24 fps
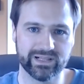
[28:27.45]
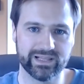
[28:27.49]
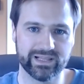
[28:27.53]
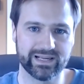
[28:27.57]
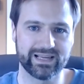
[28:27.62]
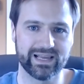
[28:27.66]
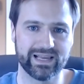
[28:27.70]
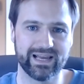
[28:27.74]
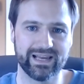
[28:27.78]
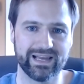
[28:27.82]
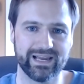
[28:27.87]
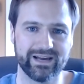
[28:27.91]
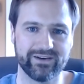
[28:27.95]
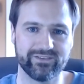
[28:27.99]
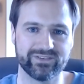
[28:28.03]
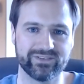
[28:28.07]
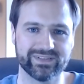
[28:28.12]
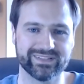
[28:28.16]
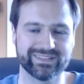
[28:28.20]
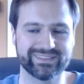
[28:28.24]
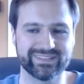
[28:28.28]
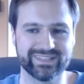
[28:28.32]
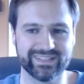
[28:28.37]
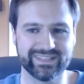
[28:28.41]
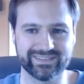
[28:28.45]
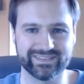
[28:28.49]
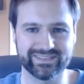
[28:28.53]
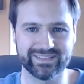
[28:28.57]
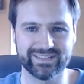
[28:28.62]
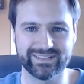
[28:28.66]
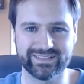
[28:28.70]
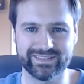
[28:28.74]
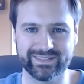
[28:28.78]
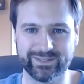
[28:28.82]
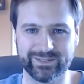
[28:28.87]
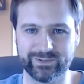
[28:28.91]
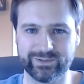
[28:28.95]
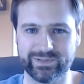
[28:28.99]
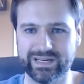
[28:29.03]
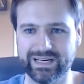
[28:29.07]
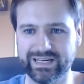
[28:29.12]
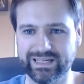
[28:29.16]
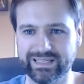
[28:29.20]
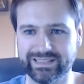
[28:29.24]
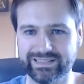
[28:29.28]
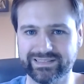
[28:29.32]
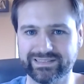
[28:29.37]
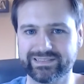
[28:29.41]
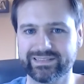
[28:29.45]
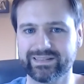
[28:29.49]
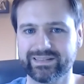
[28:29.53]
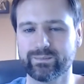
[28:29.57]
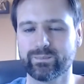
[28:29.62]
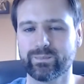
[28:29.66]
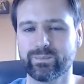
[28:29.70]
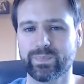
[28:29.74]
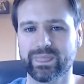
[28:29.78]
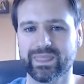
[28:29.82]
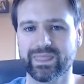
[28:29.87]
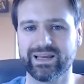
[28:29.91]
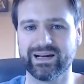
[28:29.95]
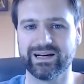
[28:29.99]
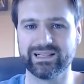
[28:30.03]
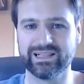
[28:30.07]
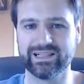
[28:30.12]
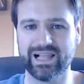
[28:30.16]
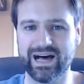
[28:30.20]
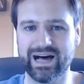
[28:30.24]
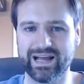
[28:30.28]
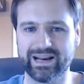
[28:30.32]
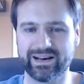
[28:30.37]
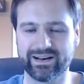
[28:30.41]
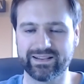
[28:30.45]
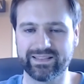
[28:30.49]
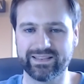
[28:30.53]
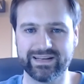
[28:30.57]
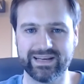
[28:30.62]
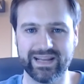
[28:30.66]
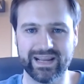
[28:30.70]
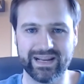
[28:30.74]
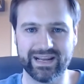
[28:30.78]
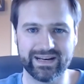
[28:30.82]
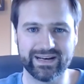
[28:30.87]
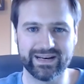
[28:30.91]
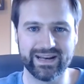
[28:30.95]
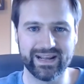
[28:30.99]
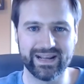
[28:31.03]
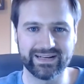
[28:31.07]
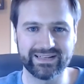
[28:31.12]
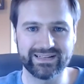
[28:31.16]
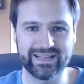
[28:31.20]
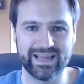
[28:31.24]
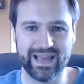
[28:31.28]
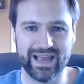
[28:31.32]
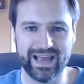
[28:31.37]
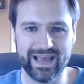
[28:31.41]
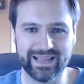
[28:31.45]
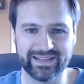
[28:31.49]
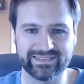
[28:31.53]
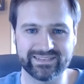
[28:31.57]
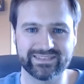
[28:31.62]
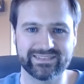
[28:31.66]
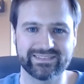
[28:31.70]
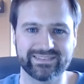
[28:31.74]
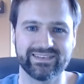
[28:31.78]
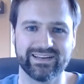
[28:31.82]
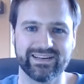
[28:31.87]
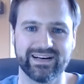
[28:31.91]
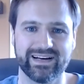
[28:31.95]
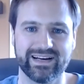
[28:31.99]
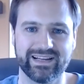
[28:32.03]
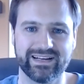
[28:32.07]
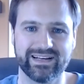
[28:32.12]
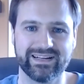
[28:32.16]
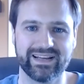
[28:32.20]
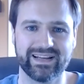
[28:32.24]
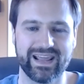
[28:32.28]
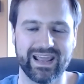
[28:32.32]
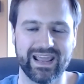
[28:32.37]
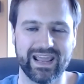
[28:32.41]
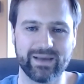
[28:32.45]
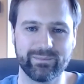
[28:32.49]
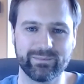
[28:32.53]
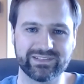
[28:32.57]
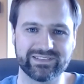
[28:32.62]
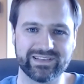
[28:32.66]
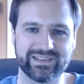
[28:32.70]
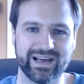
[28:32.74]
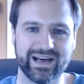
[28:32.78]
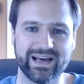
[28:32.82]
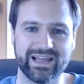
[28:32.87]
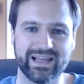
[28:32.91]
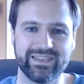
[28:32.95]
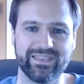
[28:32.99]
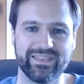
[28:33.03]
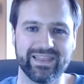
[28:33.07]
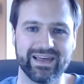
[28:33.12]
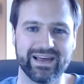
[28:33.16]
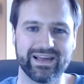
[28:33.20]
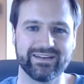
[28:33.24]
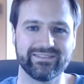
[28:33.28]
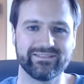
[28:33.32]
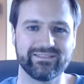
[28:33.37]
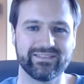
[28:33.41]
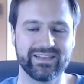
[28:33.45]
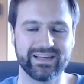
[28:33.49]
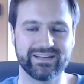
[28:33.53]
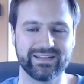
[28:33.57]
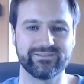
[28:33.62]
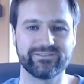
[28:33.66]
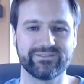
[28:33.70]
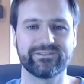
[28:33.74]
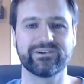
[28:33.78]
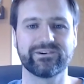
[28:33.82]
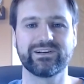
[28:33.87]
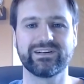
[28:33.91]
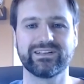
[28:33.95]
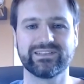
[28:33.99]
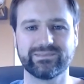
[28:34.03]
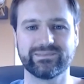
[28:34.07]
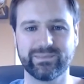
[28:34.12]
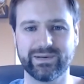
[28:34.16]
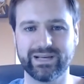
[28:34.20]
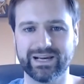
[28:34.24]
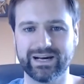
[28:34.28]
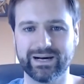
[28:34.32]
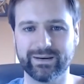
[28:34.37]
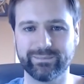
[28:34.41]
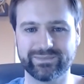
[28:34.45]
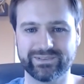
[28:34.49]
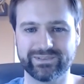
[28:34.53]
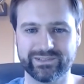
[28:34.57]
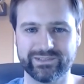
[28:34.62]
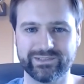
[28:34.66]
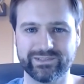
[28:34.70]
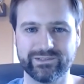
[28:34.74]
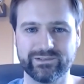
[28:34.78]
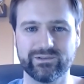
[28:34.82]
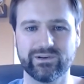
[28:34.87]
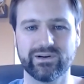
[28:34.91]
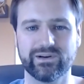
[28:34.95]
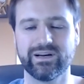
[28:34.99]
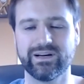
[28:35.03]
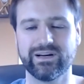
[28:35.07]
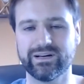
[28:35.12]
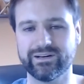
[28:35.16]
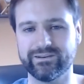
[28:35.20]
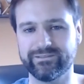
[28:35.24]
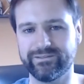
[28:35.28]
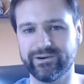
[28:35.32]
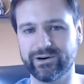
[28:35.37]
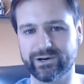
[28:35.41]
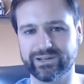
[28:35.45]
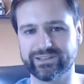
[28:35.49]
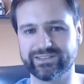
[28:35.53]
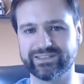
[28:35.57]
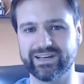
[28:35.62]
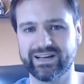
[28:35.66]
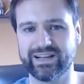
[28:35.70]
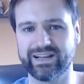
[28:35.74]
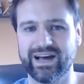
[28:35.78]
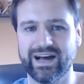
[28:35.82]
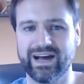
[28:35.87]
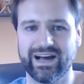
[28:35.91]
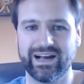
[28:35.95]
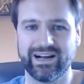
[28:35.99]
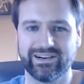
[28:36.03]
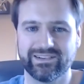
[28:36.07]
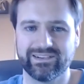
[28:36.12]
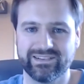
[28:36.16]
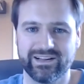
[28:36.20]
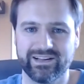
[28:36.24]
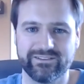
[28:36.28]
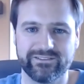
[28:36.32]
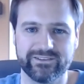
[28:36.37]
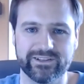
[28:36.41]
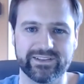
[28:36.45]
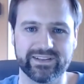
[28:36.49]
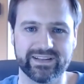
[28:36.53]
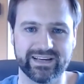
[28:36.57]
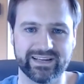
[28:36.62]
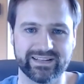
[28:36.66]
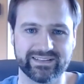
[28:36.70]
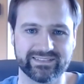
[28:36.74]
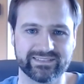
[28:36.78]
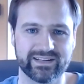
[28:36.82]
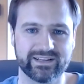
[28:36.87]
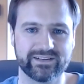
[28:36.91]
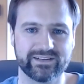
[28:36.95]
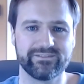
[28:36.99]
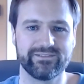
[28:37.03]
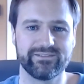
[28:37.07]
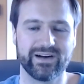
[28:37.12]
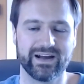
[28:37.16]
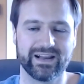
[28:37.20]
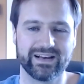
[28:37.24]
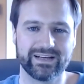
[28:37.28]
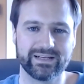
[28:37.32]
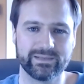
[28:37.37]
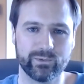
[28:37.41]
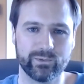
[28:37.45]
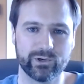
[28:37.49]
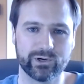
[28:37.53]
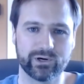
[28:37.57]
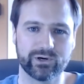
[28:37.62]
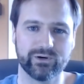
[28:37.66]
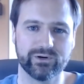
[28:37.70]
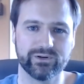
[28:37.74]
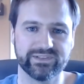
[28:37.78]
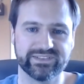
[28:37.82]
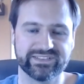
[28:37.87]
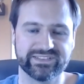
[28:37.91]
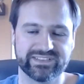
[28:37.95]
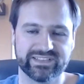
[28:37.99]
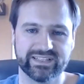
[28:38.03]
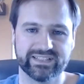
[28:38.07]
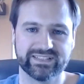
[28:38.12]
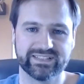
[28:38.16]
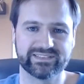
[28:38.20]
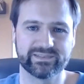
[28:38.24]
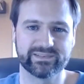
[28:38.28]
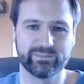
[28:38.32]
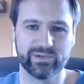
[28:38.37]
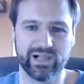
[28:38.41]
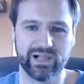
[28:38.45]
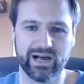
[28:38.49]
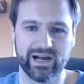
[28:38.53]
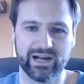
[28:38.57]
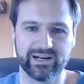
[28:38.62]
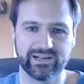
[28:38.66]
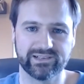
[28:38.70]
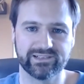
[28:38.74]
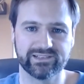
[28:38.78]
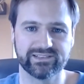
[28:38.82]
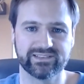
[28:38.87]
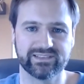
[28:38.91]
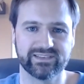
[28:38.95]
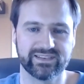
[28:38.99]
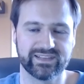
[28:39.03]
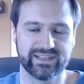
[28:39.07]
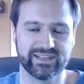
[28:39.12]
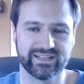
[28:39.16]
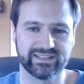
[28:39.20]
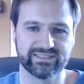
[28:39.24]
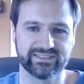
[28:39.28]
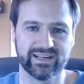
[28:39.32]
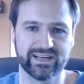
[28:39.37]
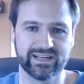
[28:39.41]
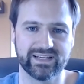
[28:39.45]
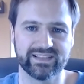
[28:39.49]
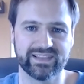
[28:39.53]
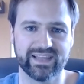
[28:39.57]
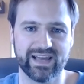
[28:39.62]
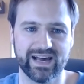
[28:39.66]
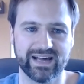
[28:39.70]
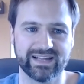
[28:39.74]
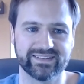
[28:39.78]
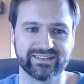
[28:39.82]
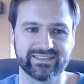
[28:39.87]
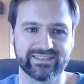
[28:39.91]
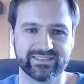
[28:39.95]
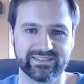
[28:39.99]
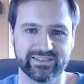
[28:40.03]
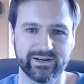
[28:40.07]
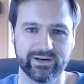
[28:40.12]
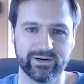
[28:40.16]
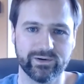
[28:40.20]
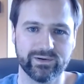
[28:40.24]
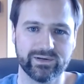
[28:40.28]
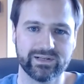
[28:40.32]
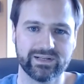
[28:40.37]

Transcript: Like I have an assistant who does a lot of the day-to-day tasks on Amazon that then frees me up to focus on higher level things like finding more wholesale suppliers and things like that. So